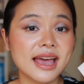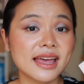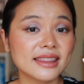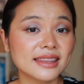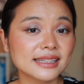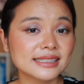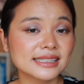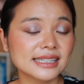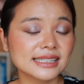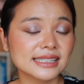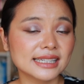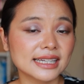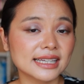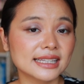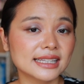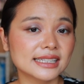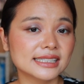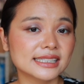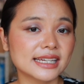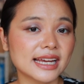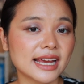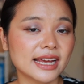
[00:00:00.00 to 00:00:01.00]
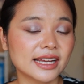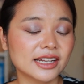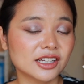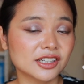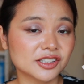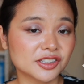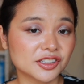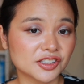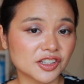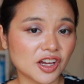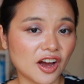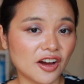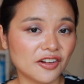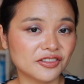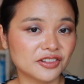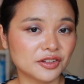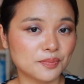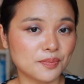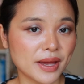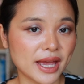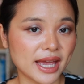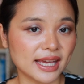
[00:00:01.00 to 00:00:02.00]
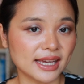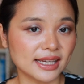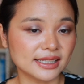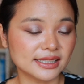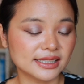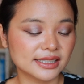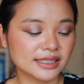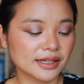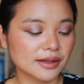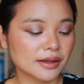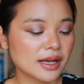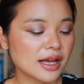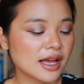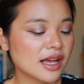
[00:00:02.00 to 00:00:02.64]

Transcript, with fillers: and this is in the shade Soft Beige.